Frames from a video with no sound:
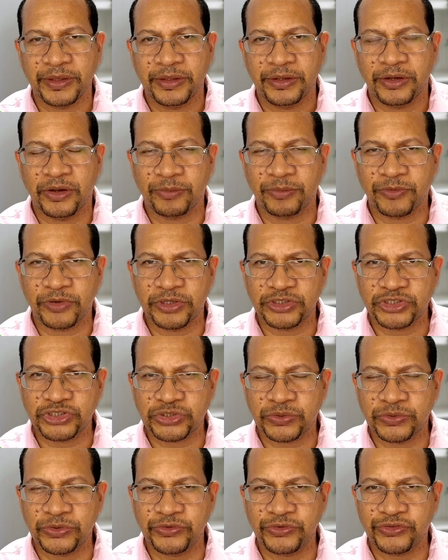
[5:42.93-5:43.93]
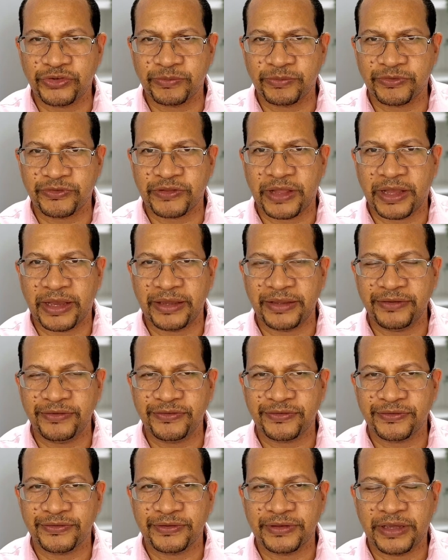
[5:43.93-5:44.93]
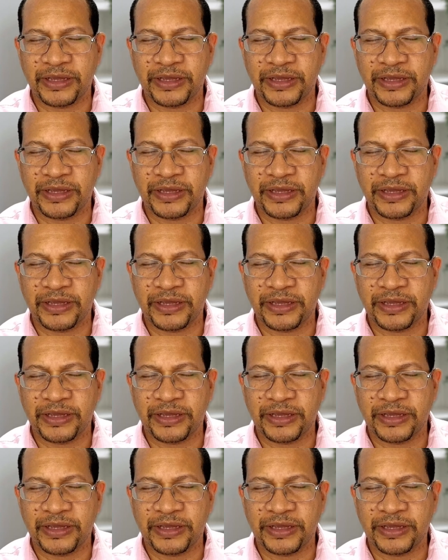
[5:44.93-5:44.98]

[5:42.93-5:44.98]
Now, I'm going to show you some slides